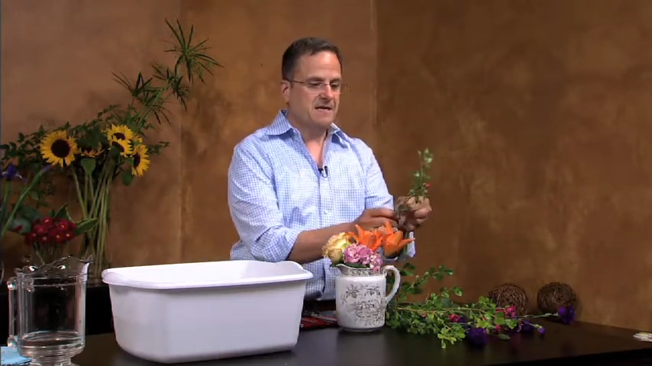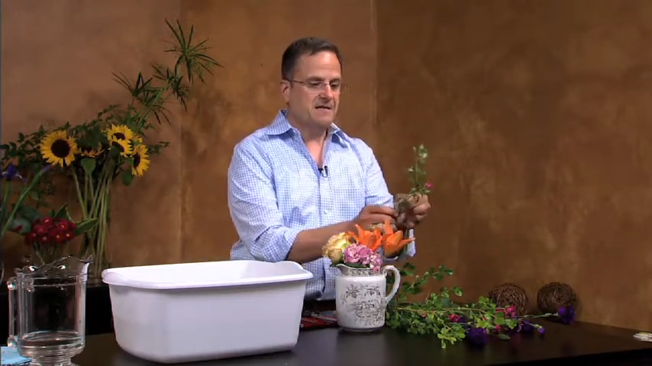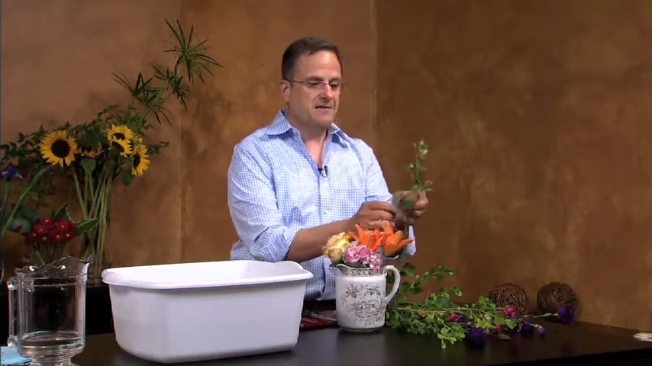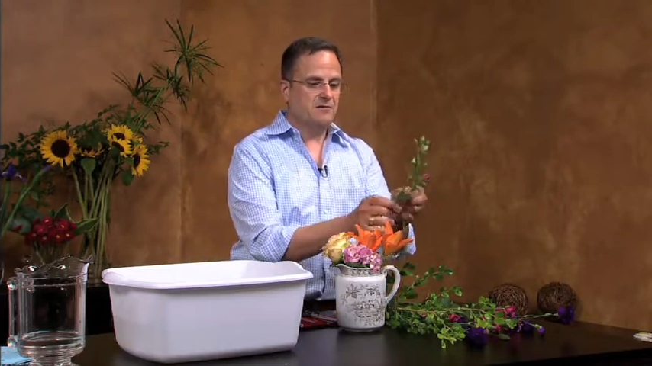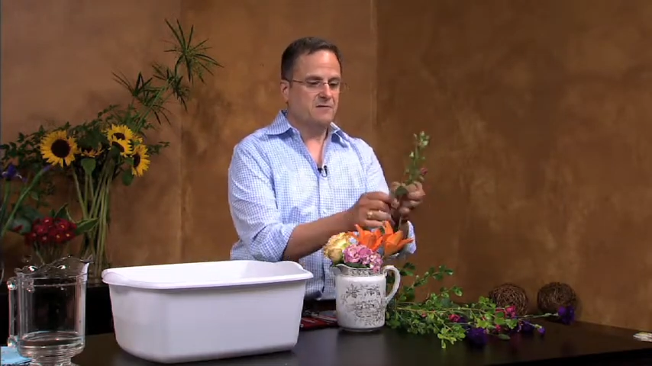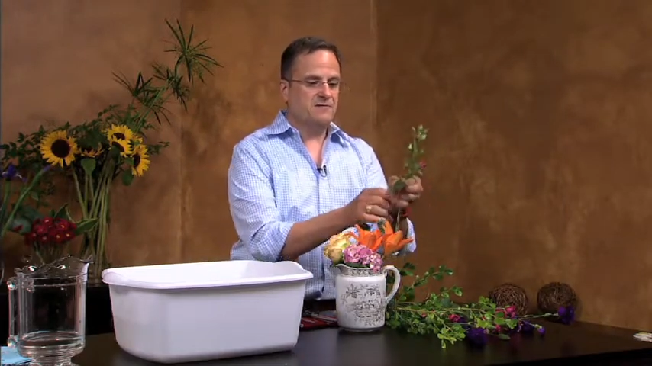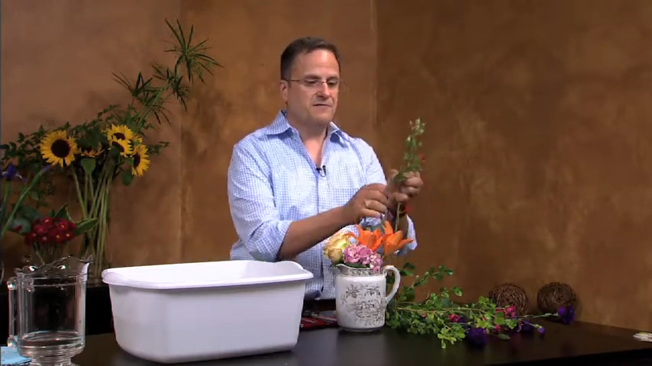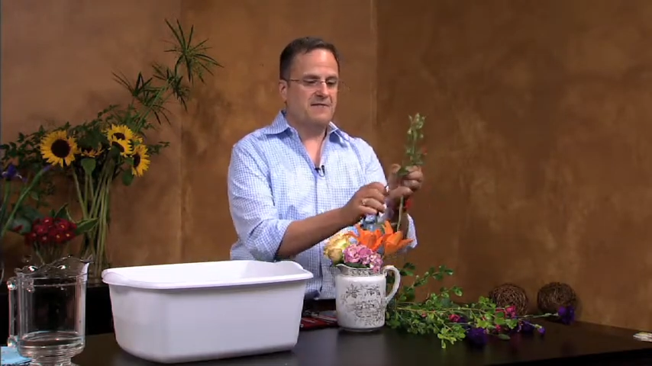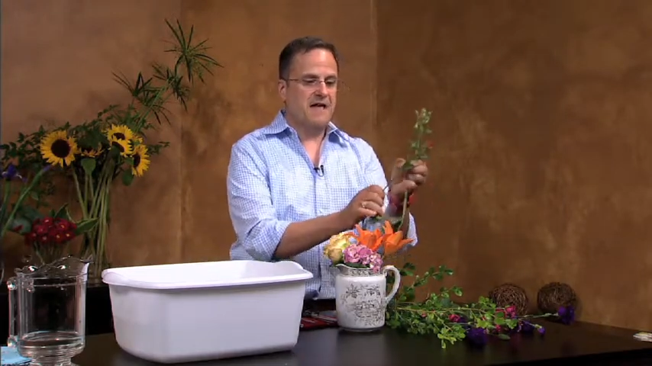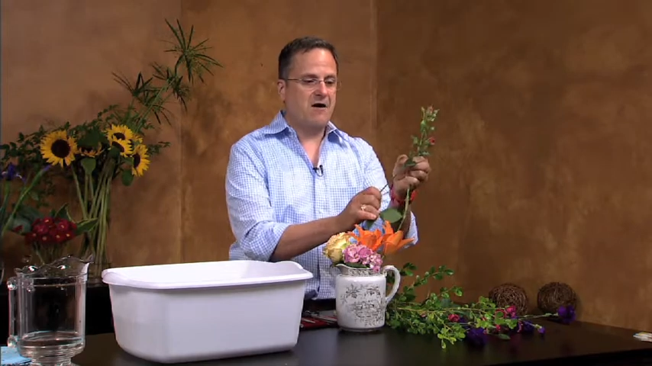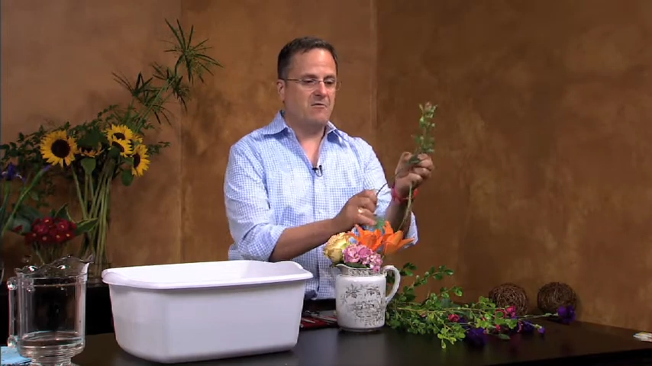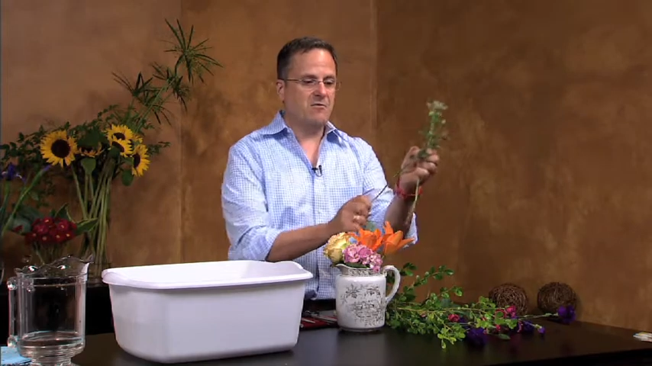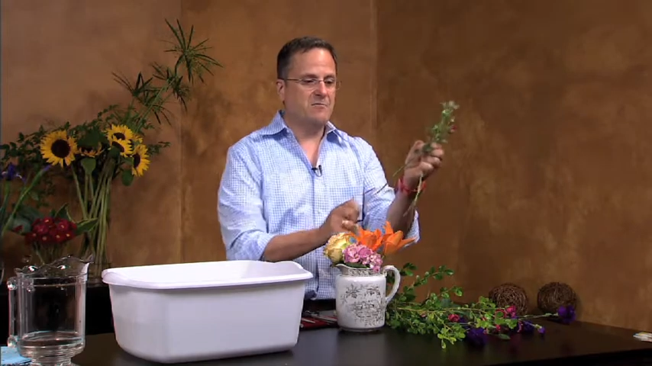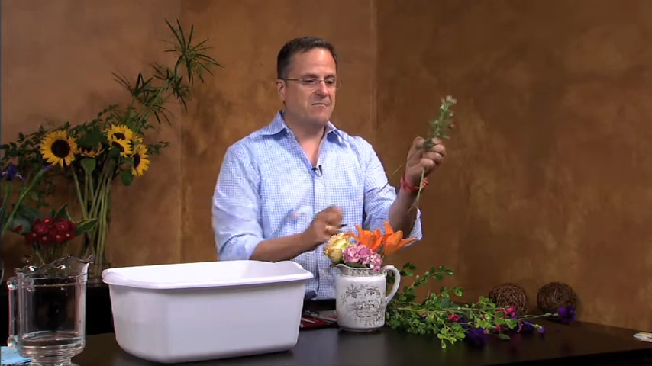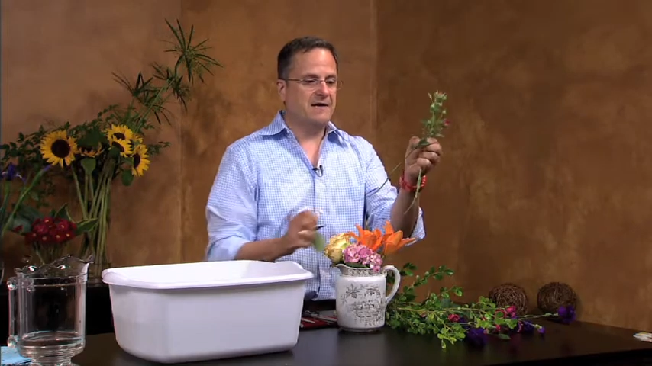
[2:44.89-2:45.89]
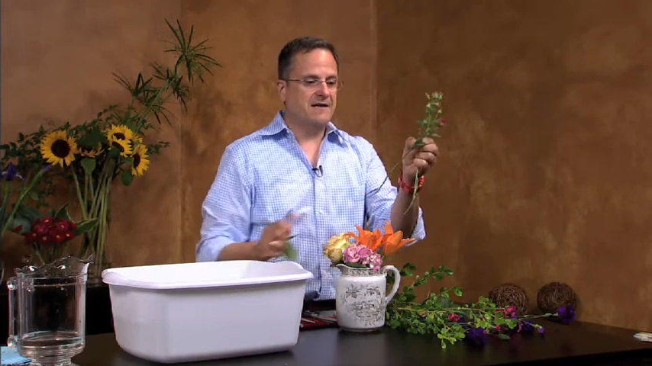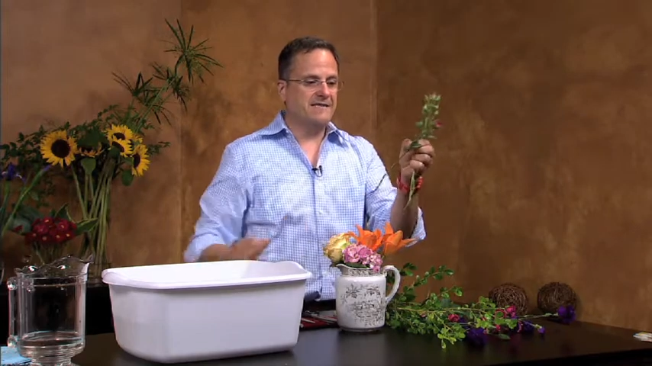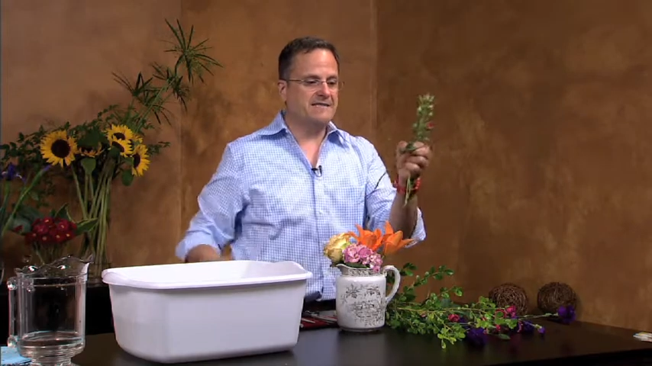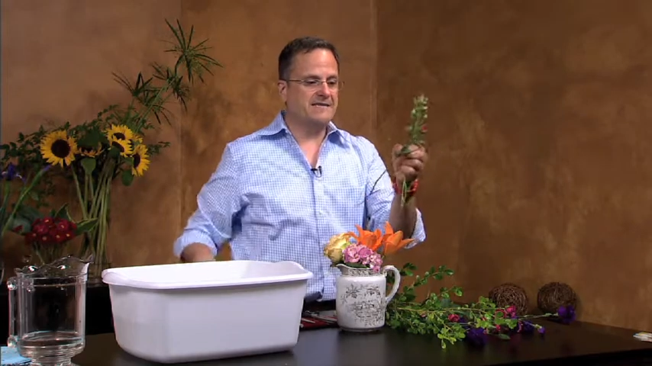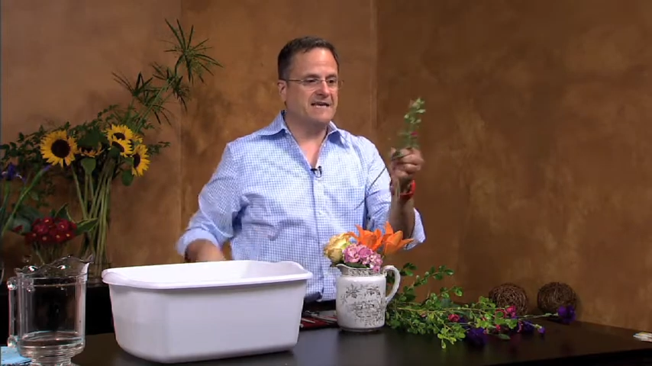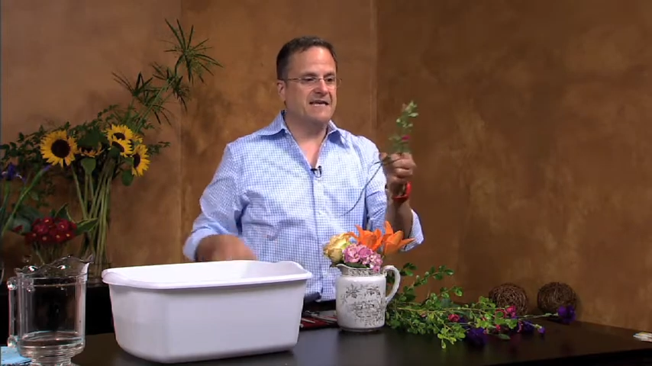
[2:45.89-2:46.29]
little flower buds